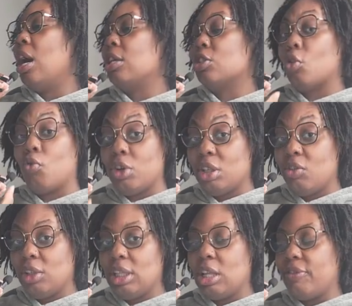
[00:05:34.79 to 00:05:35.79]
So really,
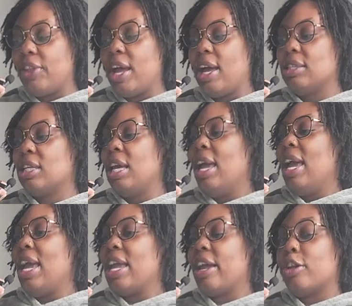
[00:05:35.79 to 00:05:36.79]
really love that.
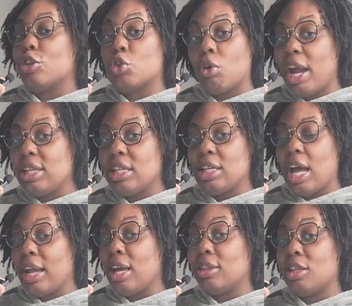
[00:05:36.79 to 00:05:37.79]
And tried it.
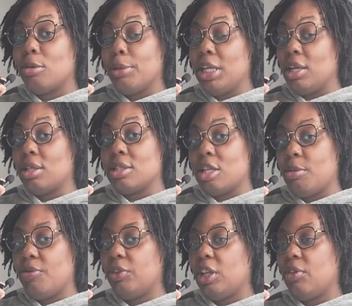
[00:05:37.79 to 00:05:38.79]
I got the banana
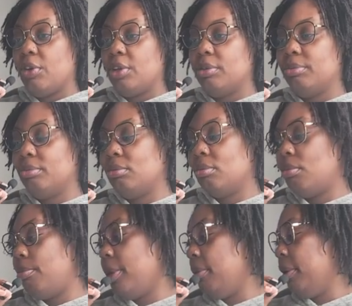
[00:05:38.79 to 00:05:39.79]
cinnamon flavor.
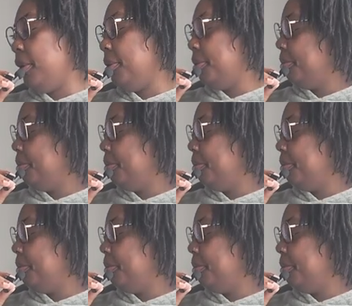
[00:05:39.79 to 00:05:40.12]
Baby,